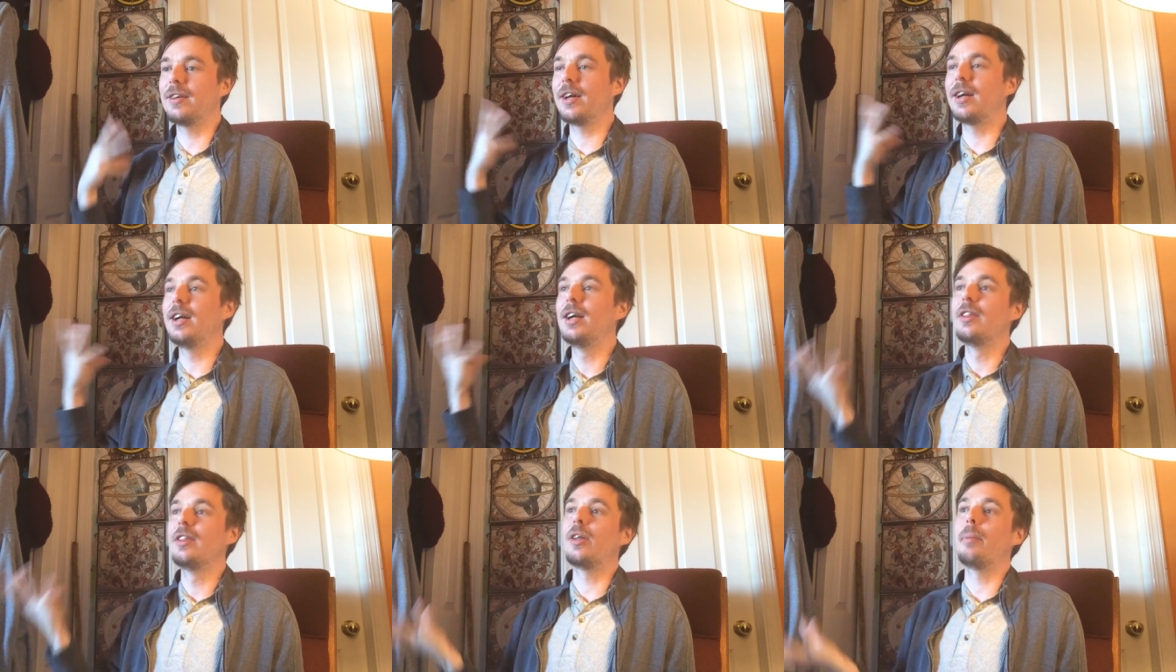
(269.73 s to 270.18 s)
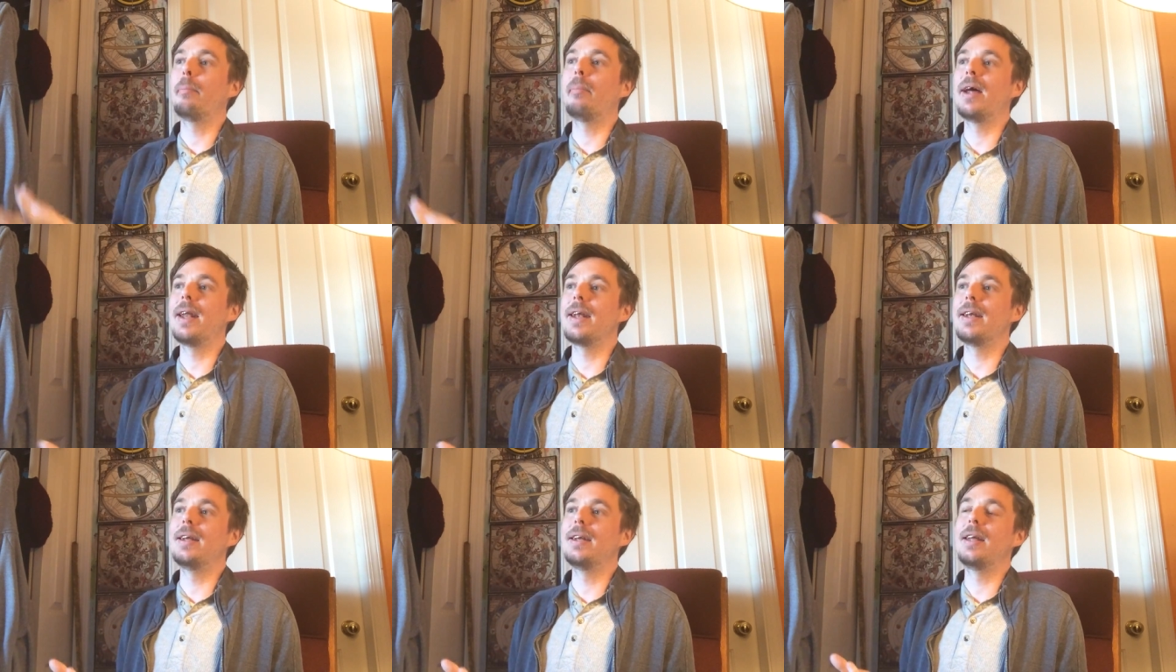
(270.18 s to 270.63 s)
The the
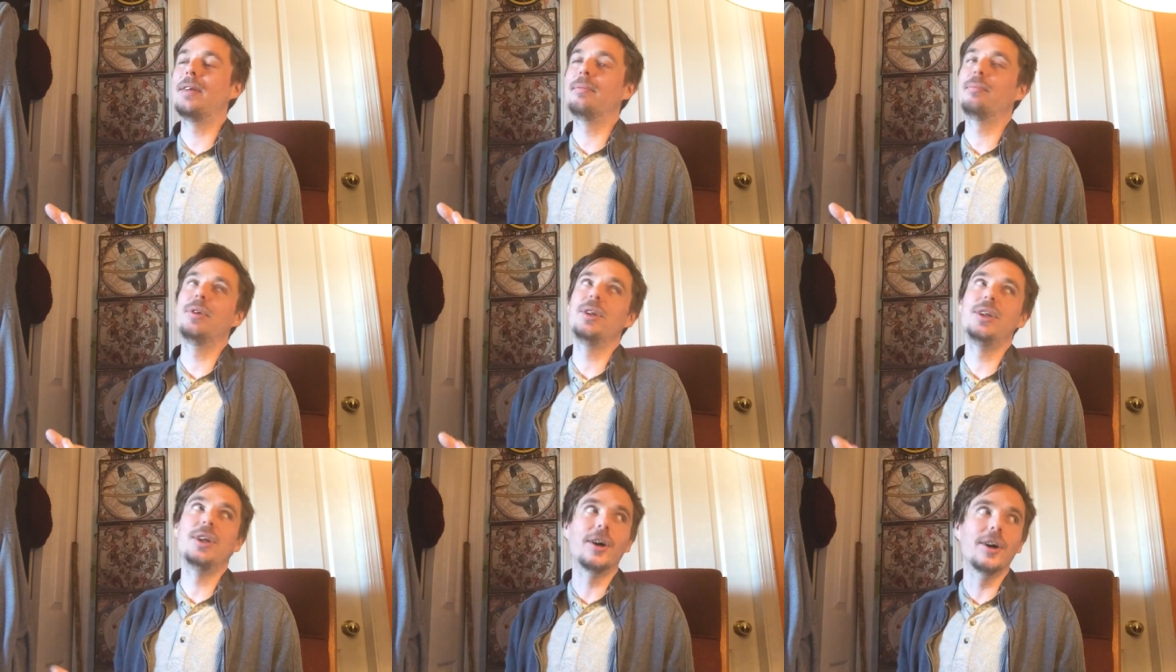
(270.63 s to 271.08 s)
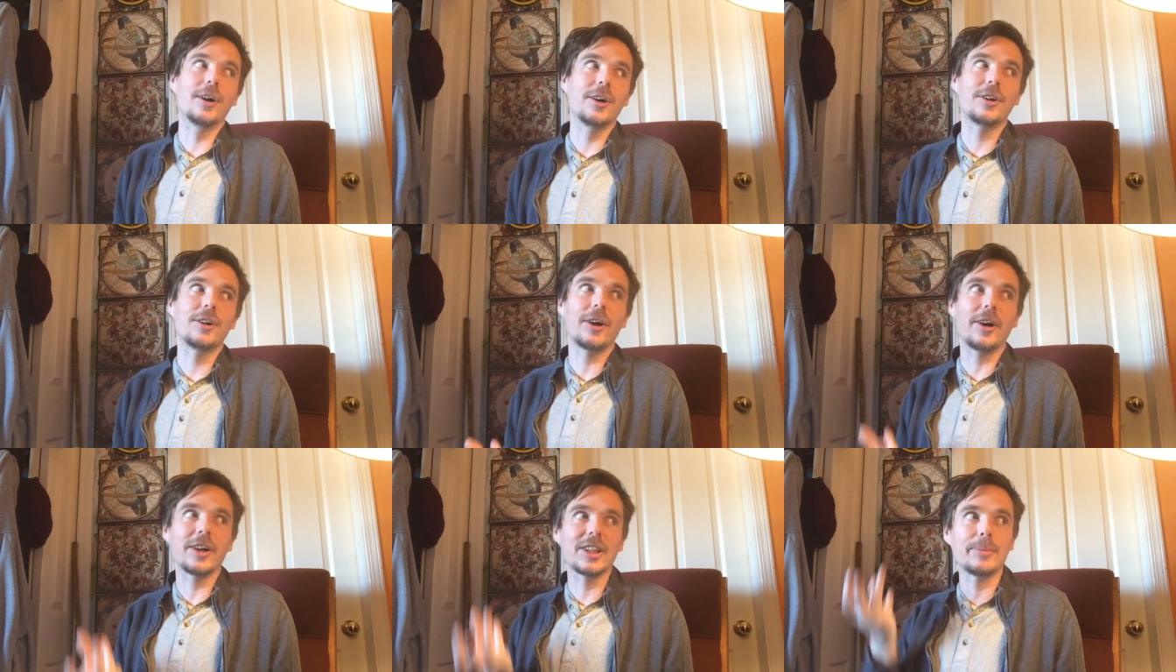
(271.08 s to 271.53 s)
men and
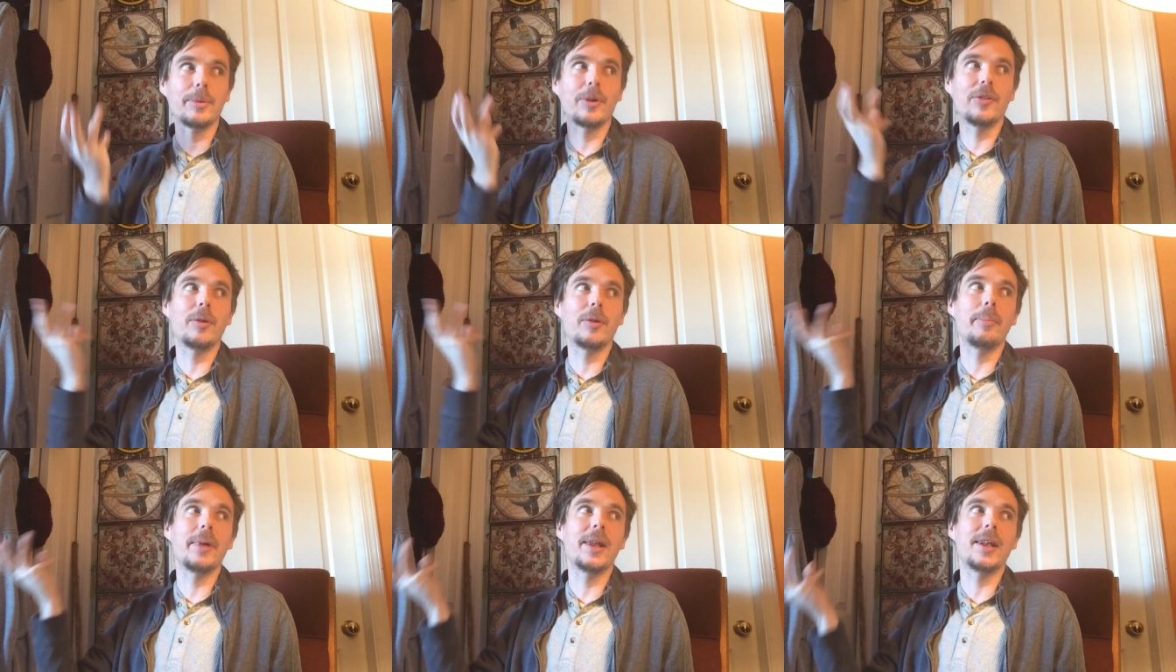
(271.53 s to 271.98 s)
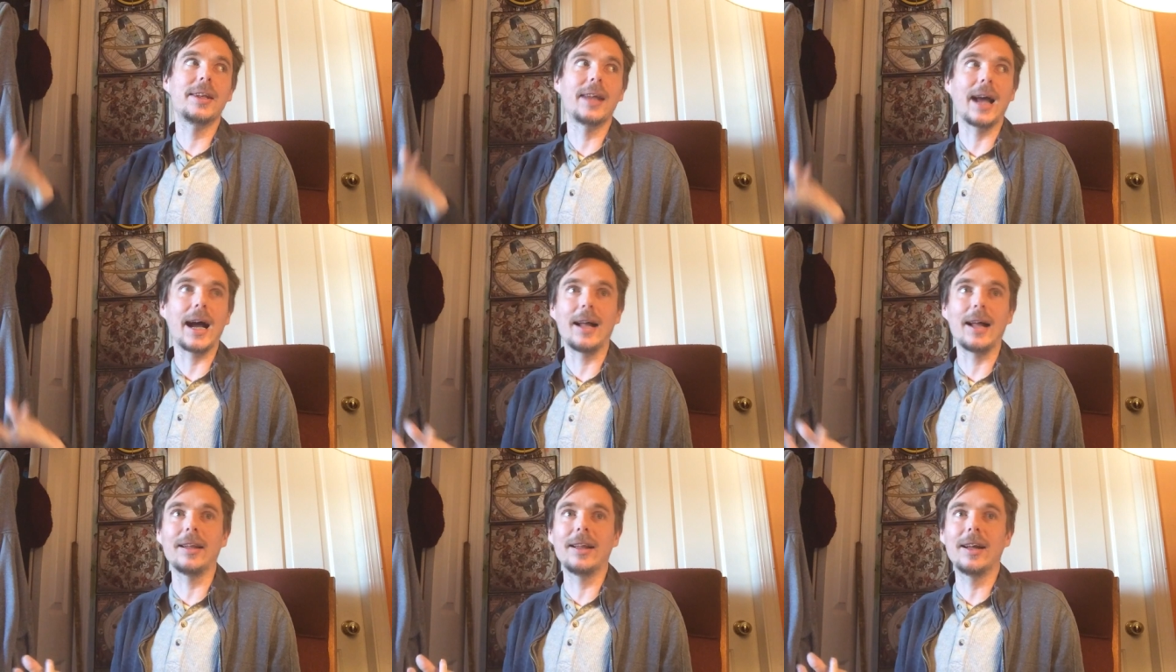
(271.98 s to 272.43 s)
Jung talks about the
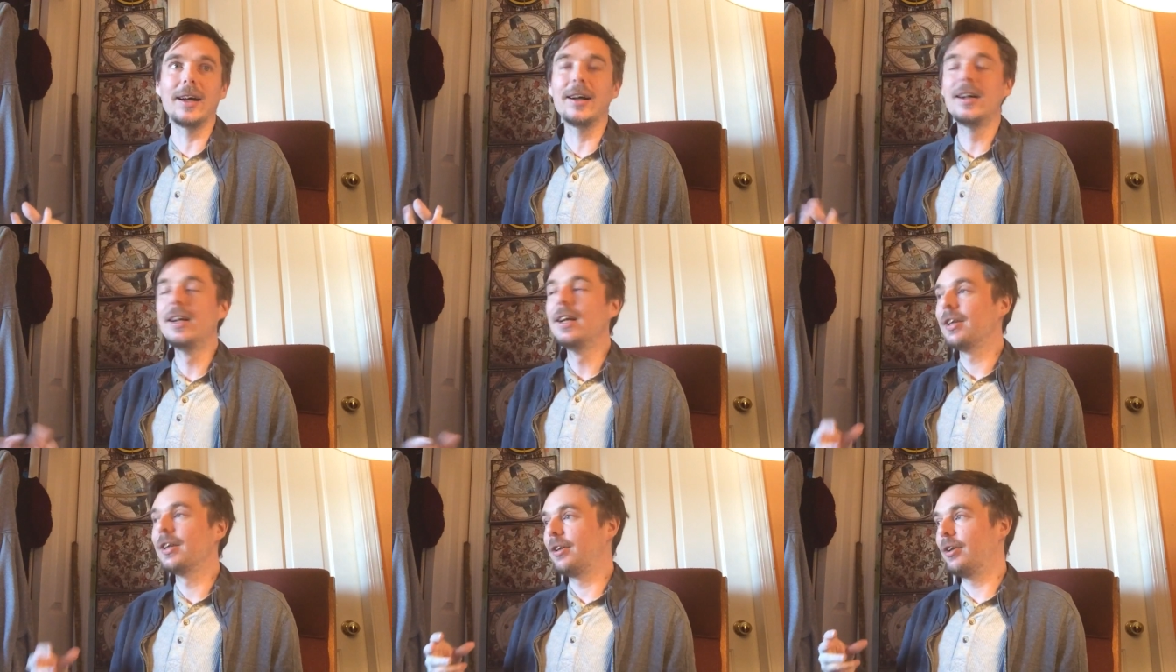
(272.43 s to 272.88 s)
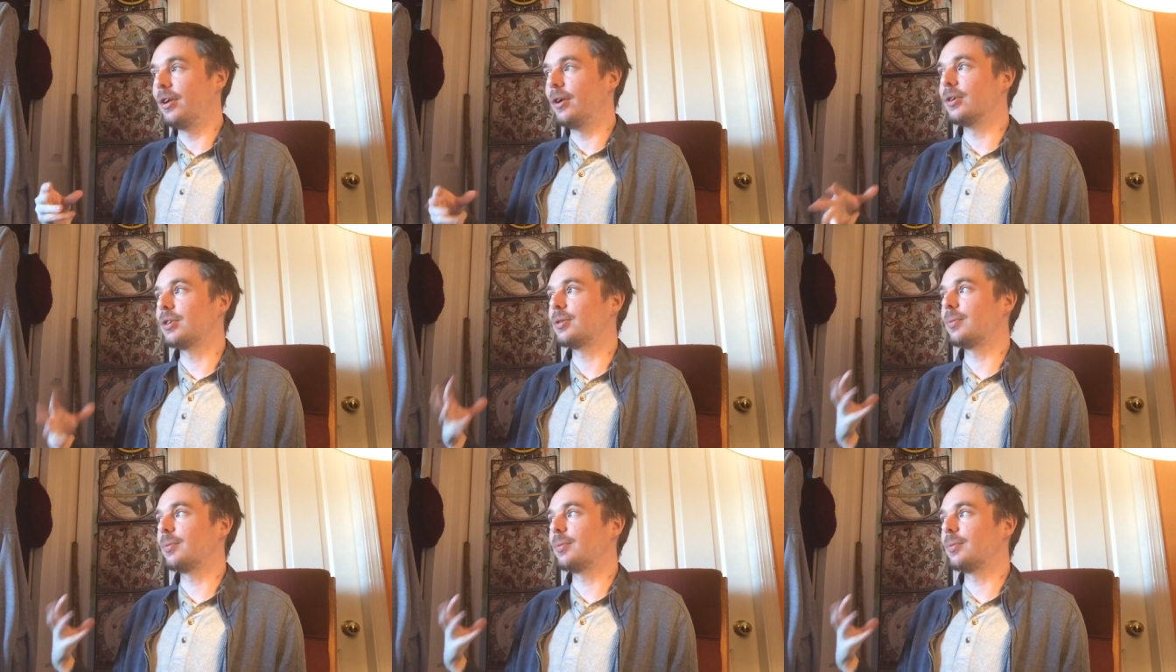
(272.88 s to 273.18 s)
mandala, you know.